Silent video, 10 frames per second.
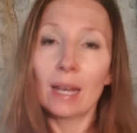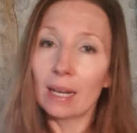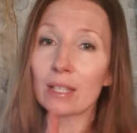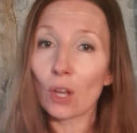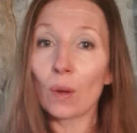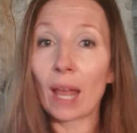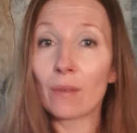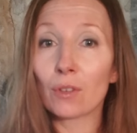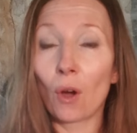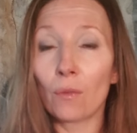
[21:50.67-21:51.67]
let's go and
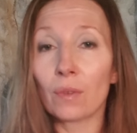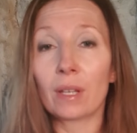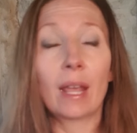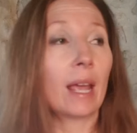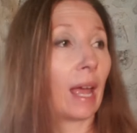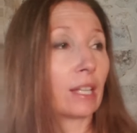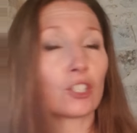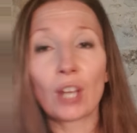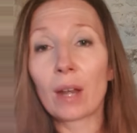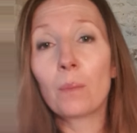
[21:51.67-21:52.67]
have coffee and
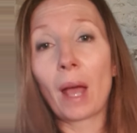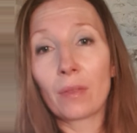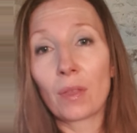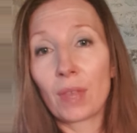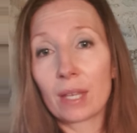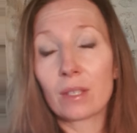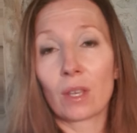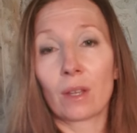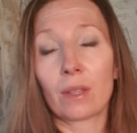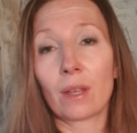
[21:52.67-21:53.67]
chat about the things
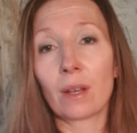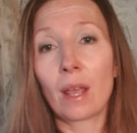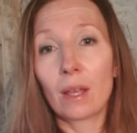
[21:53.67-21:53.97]
that